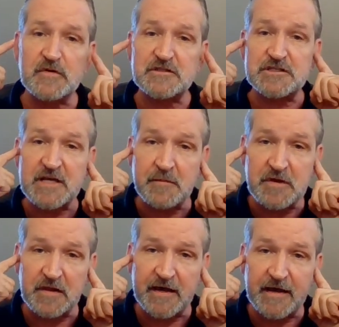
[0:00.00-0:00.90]

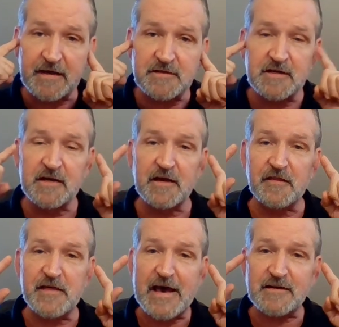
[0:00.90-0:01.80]
stimulate
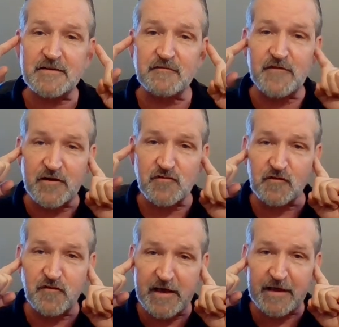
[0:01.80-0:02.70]
that
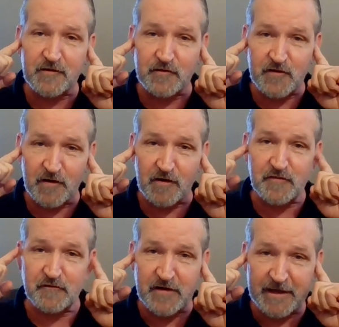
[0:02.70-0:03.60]
ventral vagal
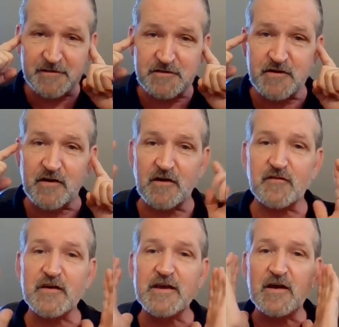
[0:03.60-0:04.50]
nerve, the vagus
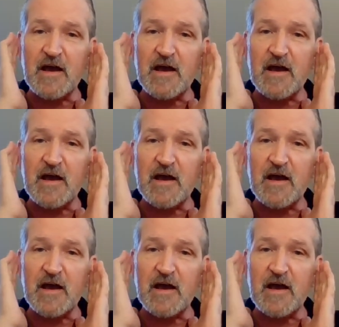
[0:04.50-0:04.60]
nerve,